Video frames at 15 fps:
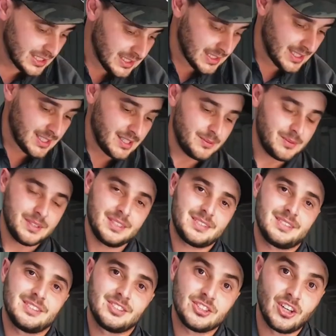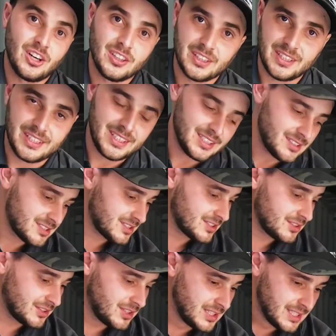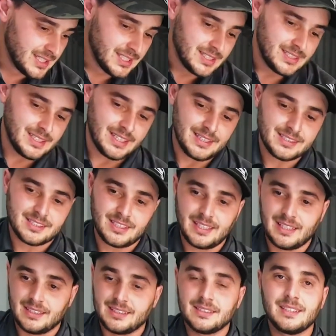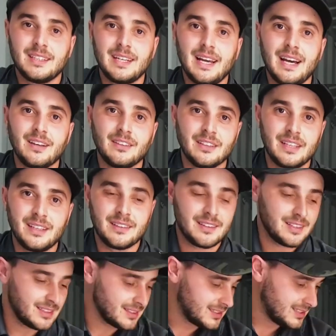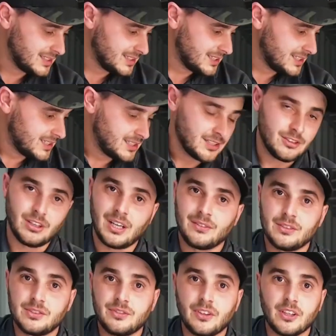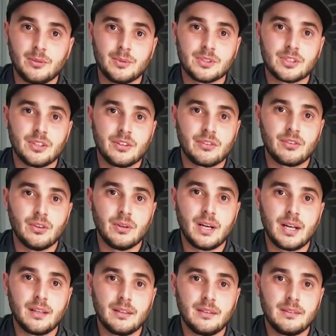I mean, this is solid here. So yeah, it's gonna handle anything your average farmer is gonna throw at it.